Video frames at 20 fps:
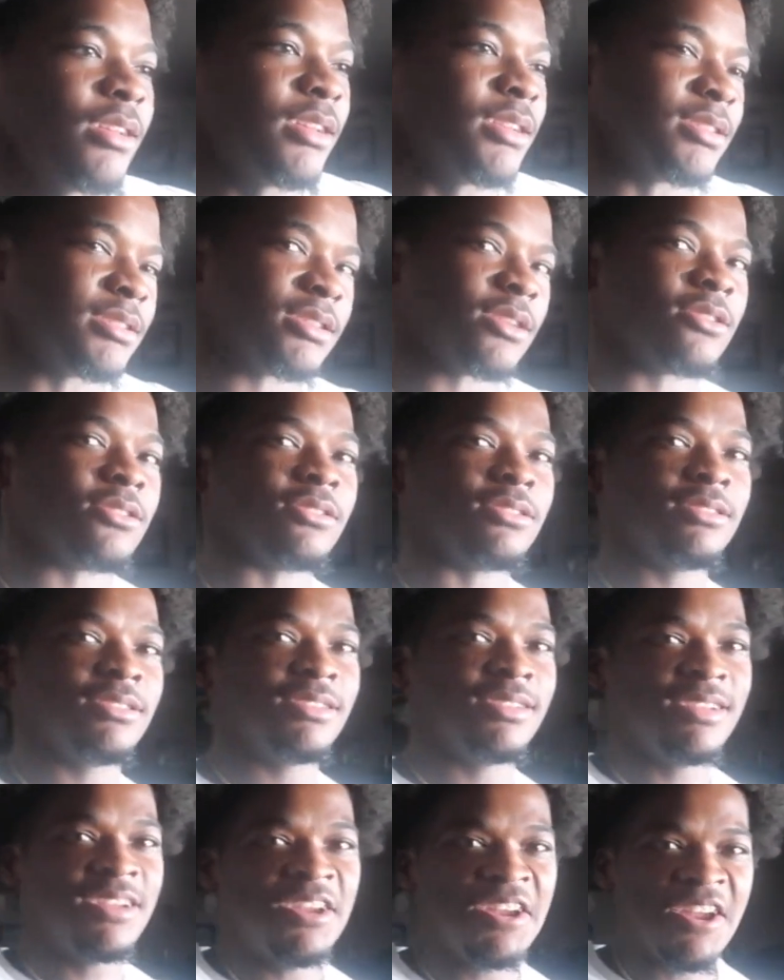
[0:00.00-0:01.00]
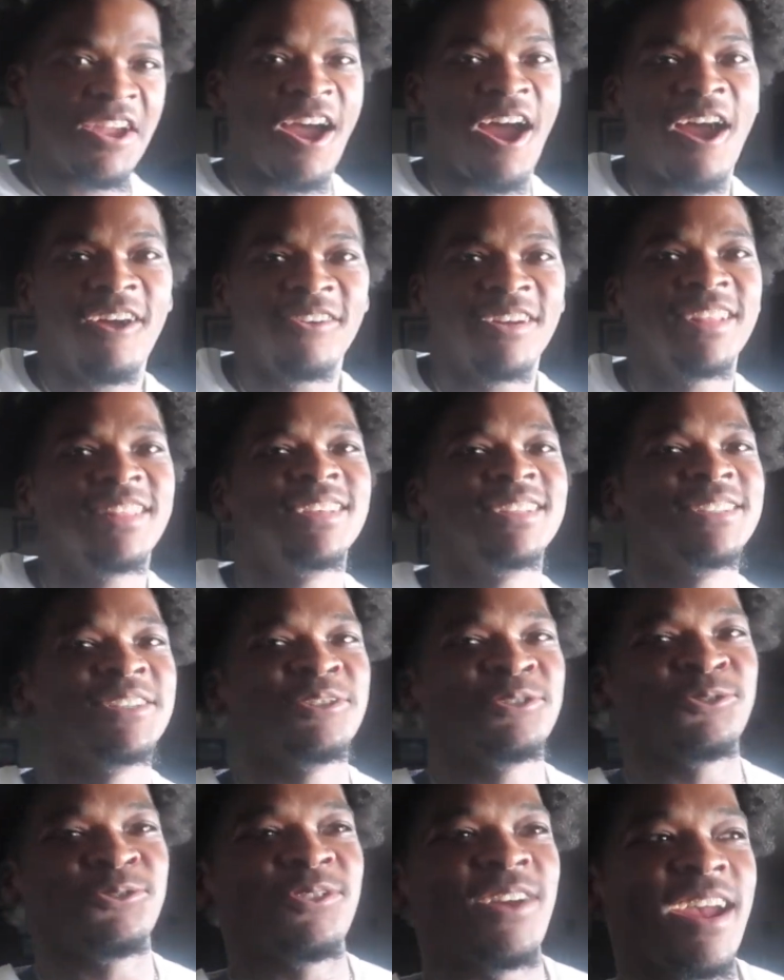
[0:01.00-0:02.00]
so I rather
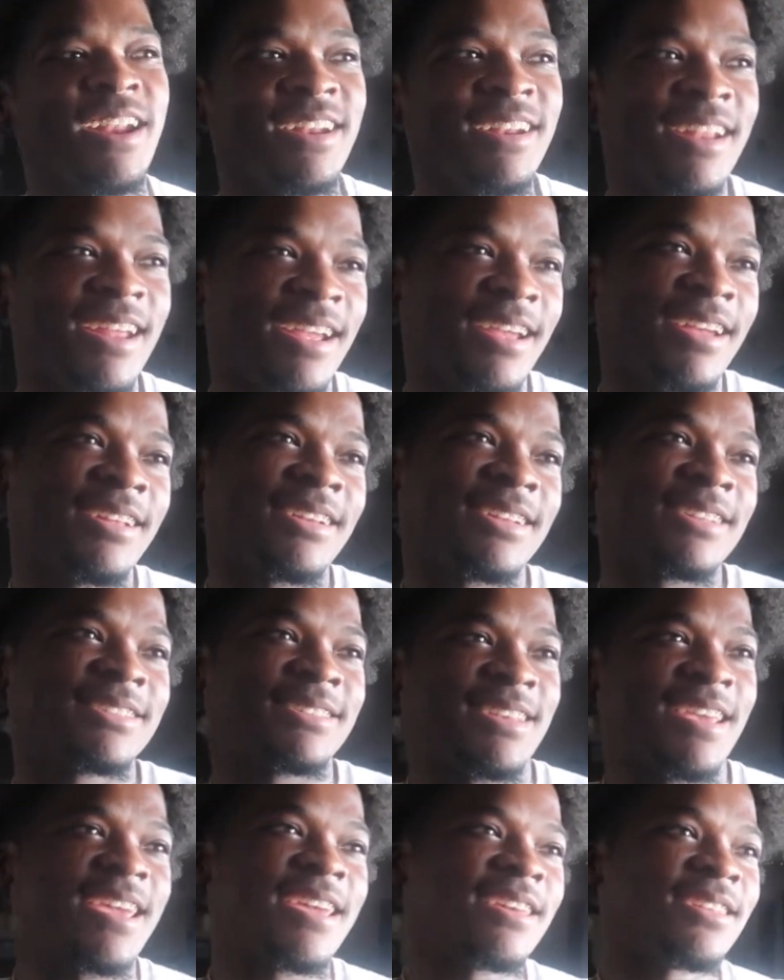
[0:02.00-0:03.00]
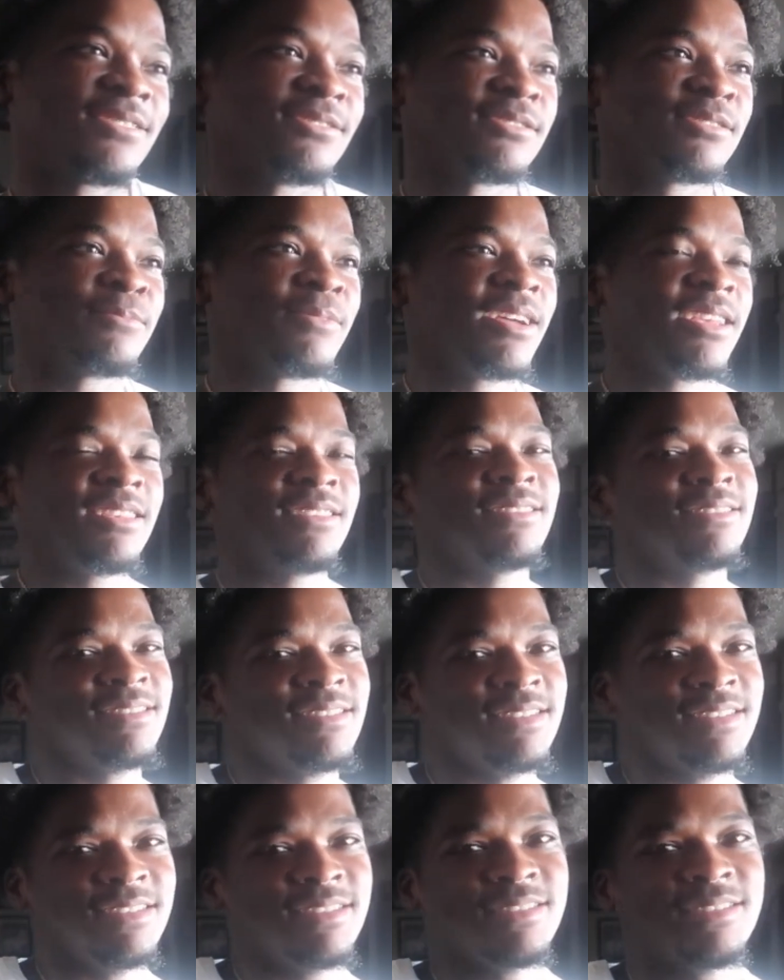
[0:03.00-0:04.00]
just write it down and say it on the mic, you know
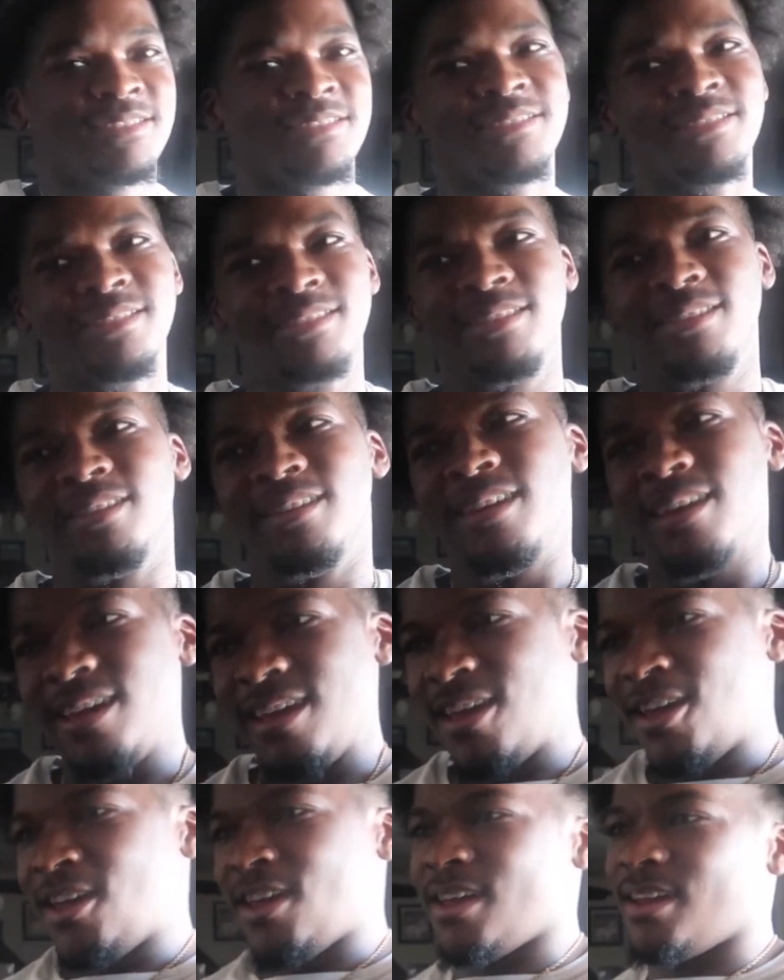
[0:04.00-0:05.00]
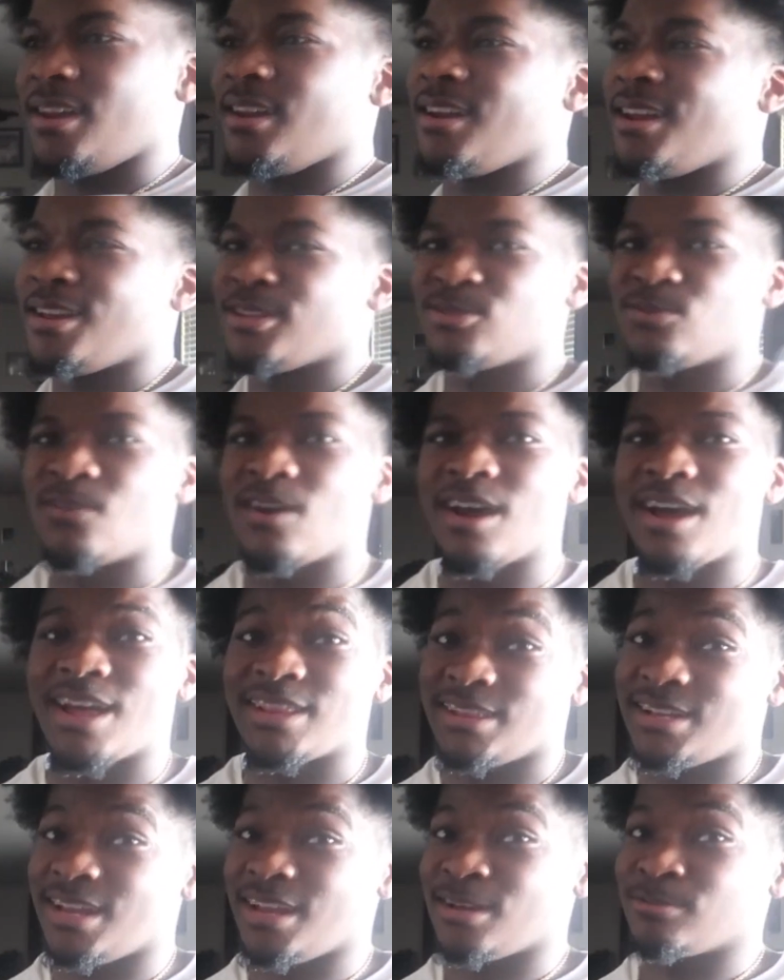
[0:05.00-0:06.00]
what I'm saying? And that's why I
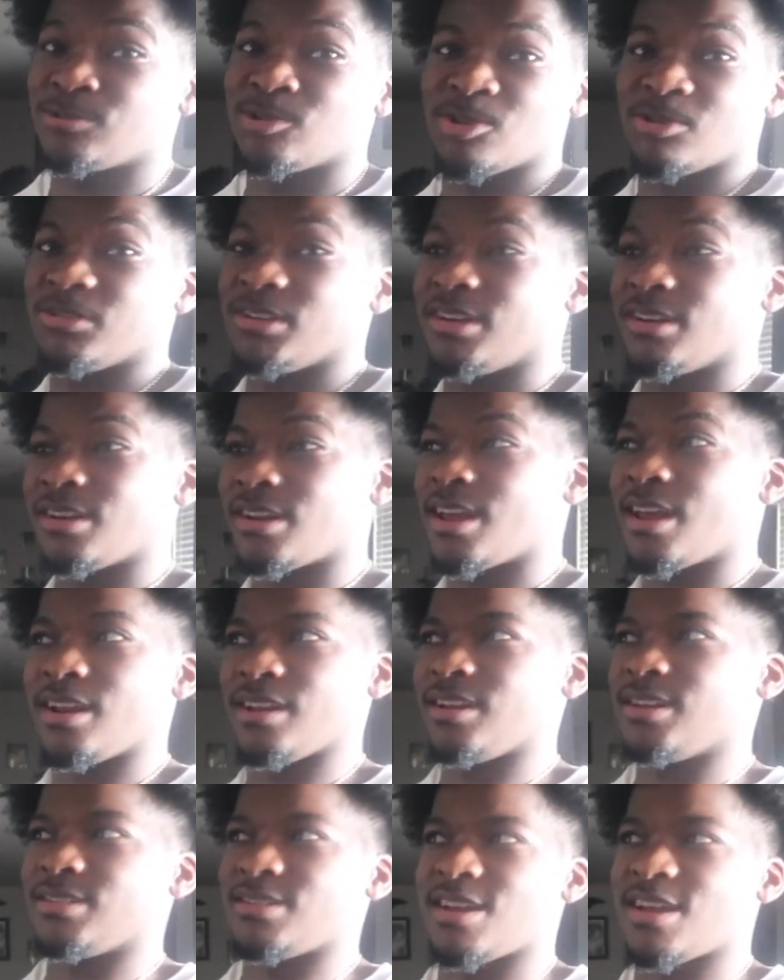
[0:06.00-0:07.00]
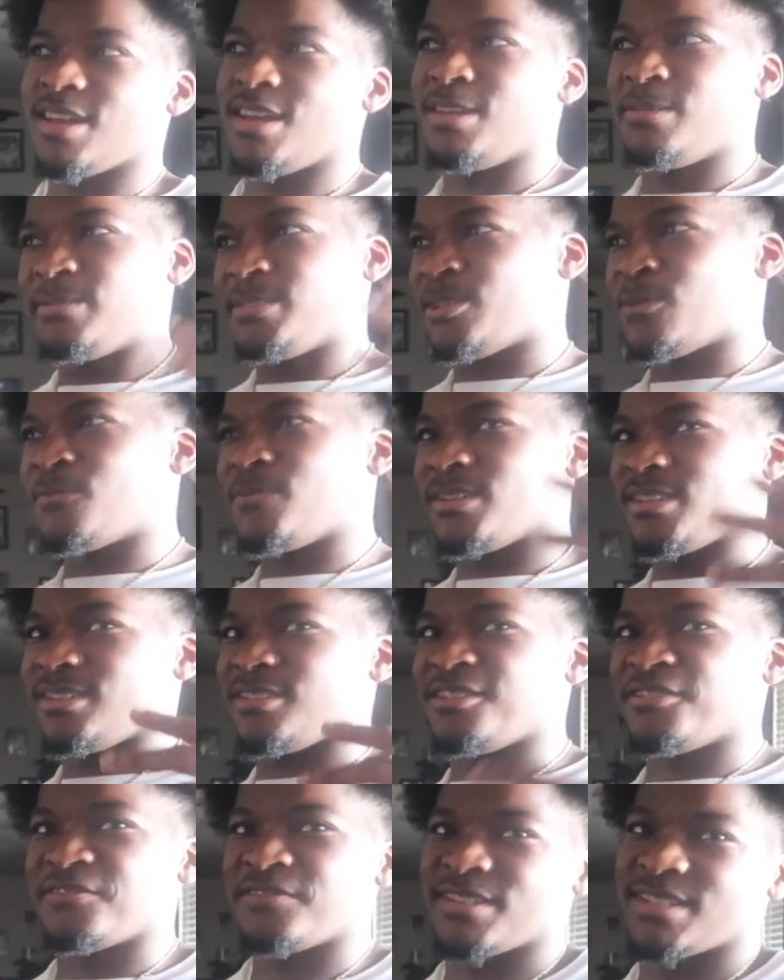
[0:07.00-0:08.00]
think I'm so good at it, because I keep so much
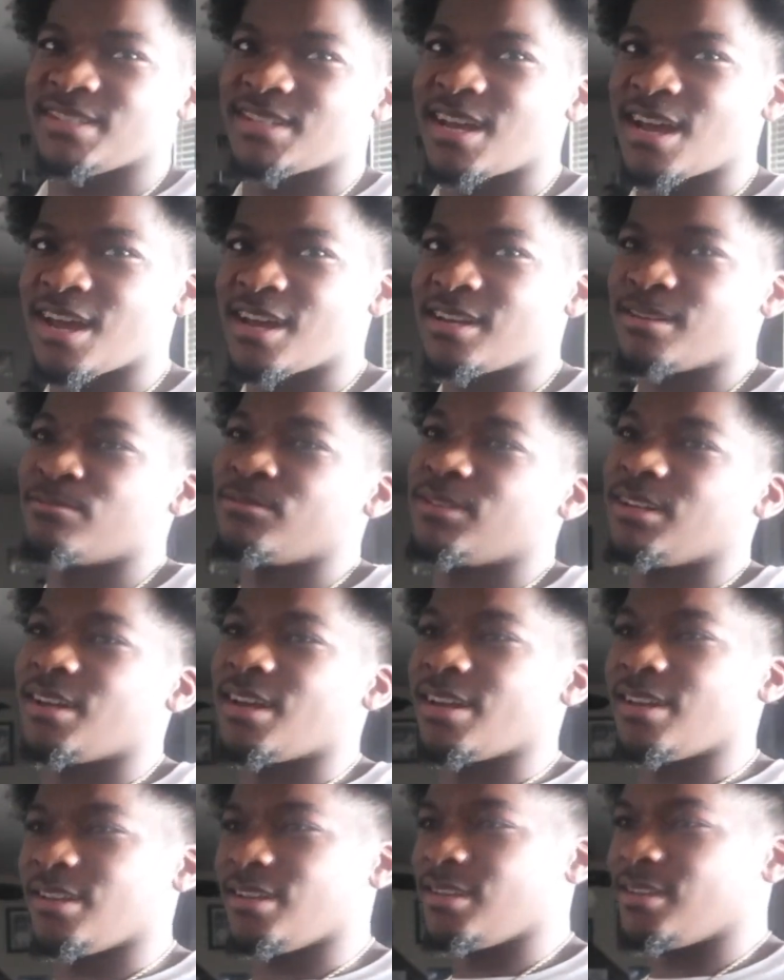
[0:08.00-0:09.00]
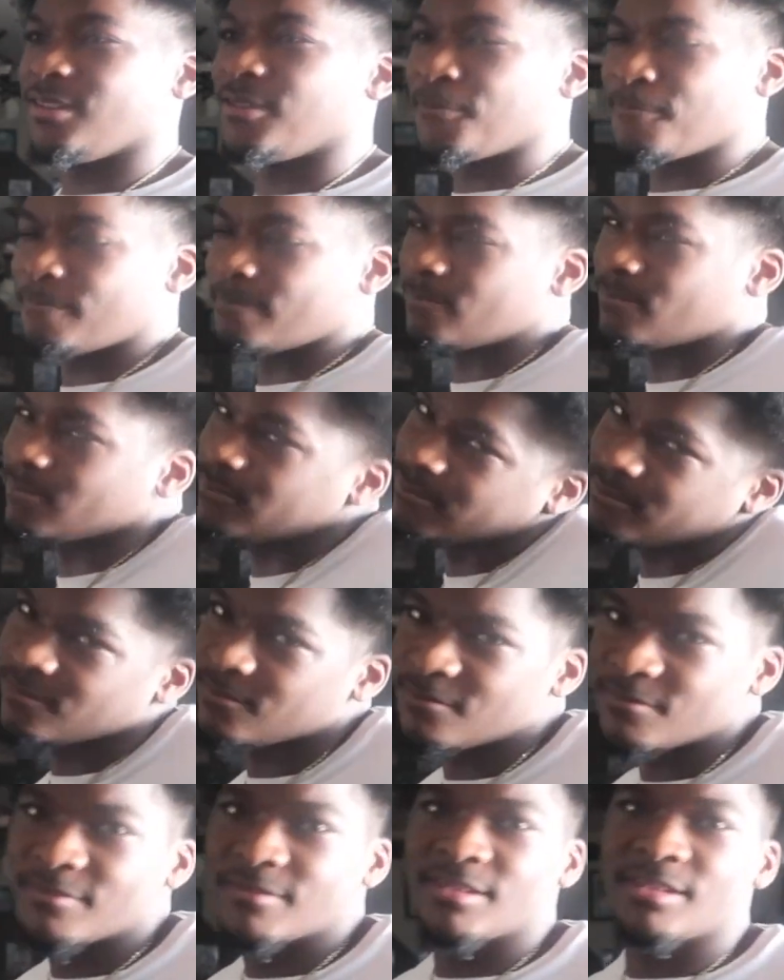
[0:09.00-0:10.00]
stuff inside, but like,
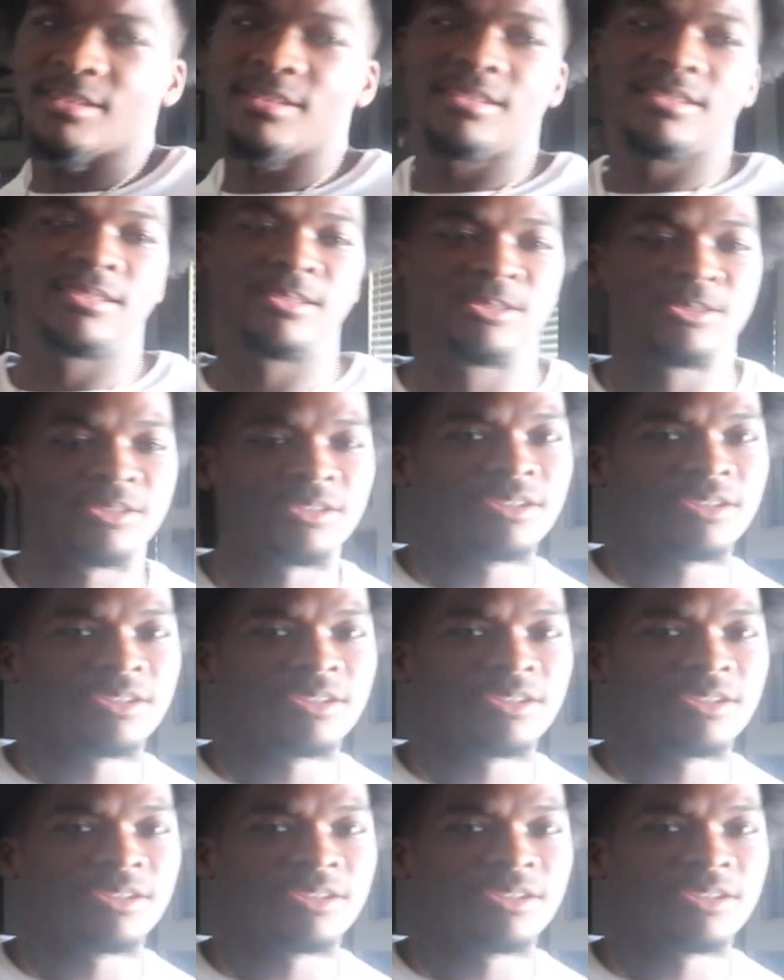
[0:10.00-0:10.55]
you